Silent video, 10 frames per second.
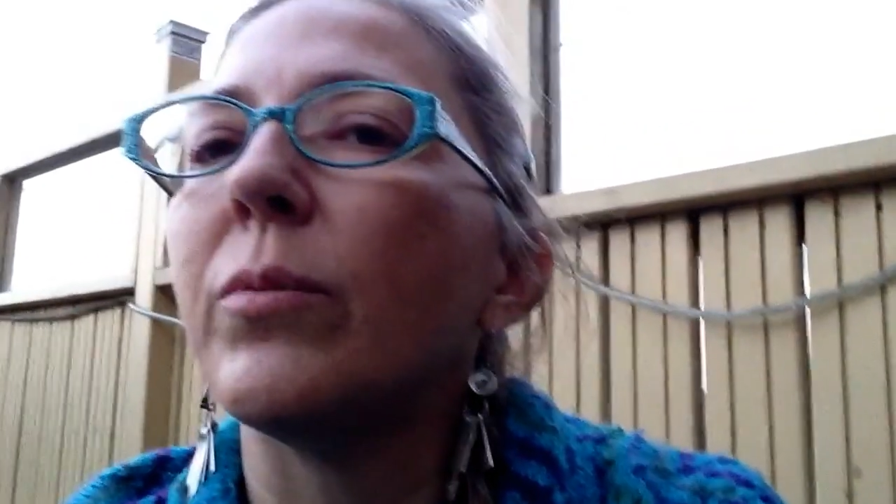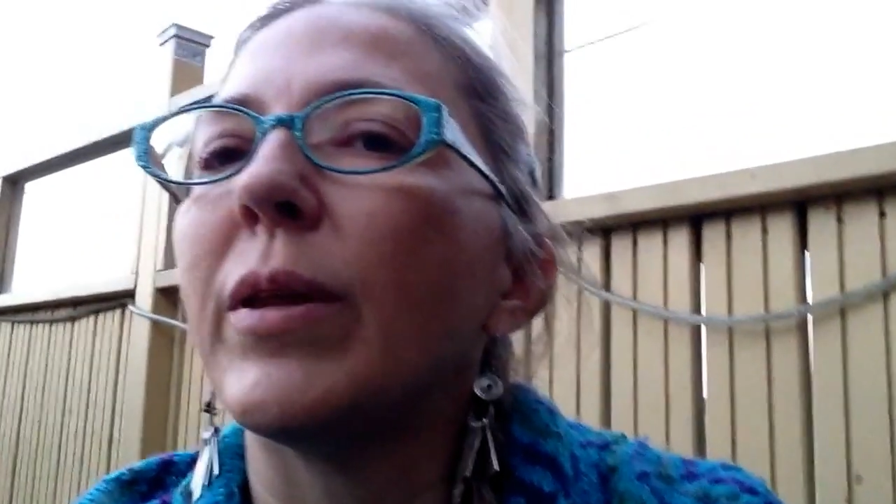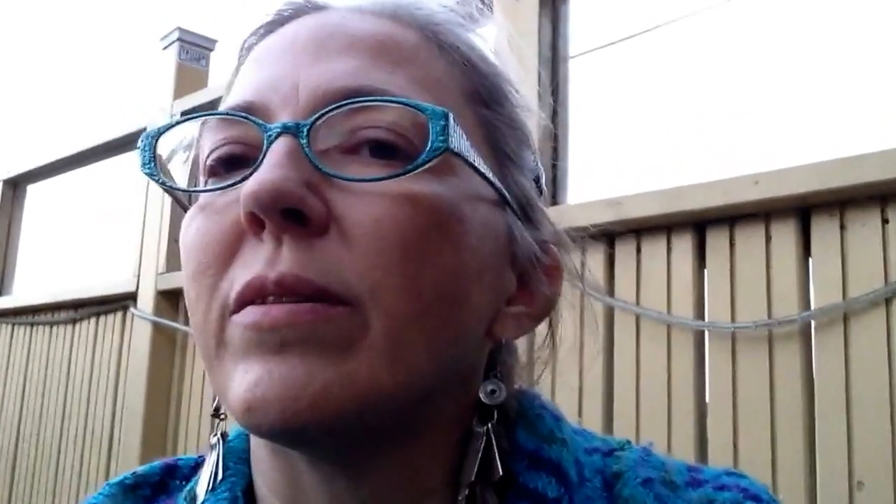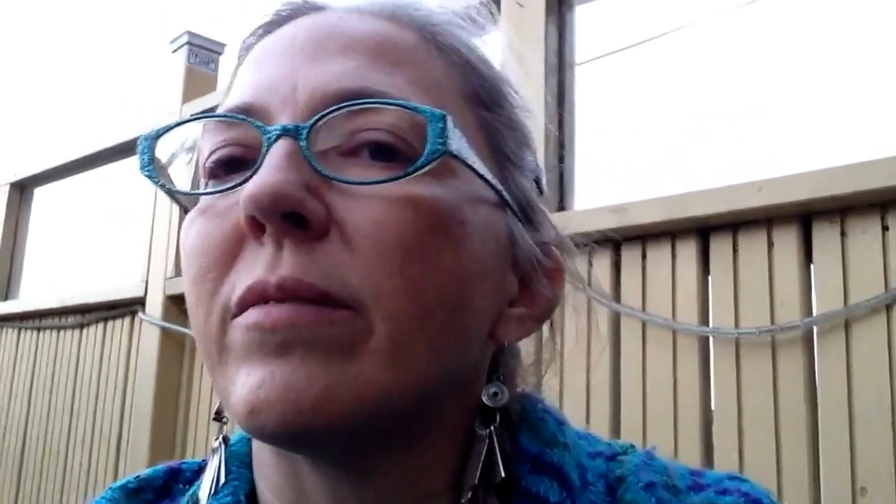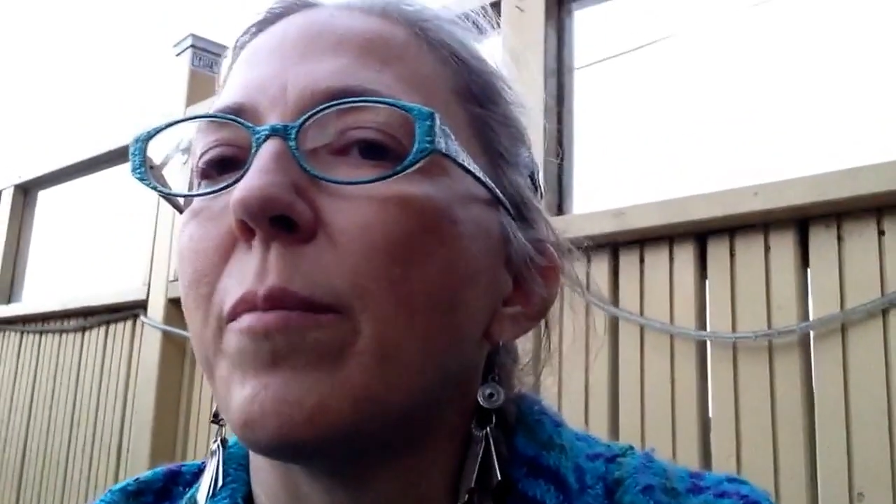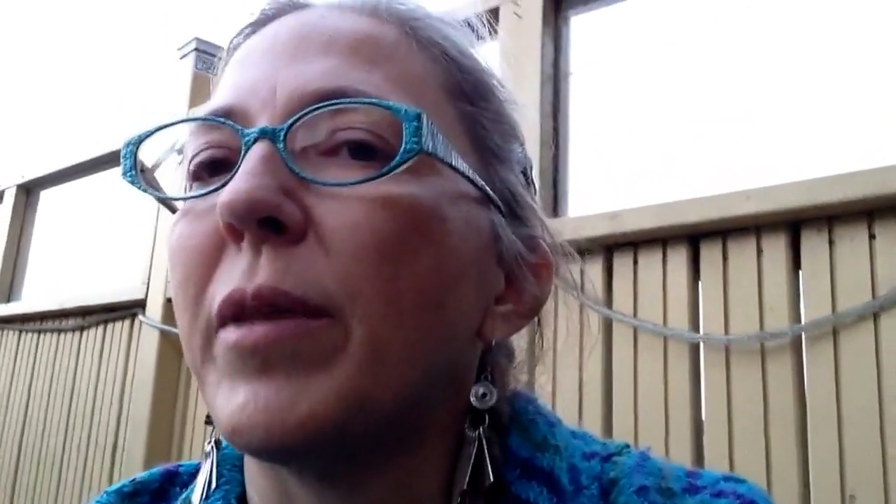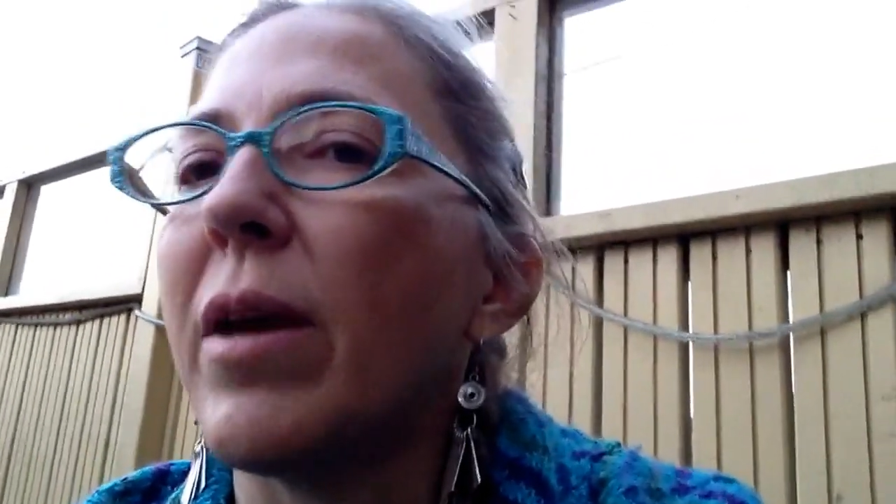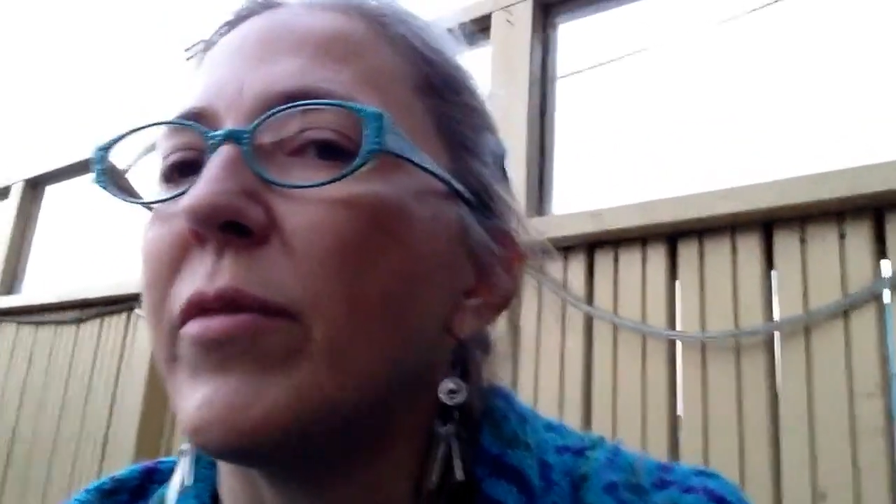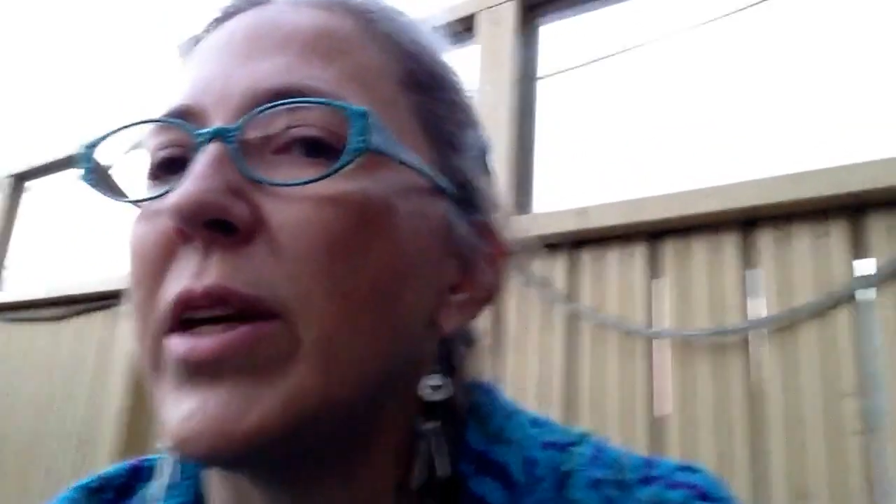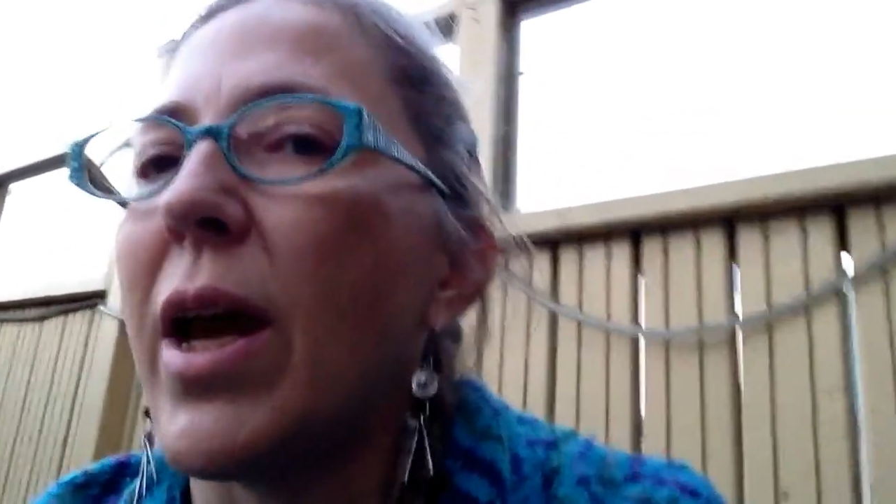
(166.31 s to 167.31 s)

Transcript: doing the same thing every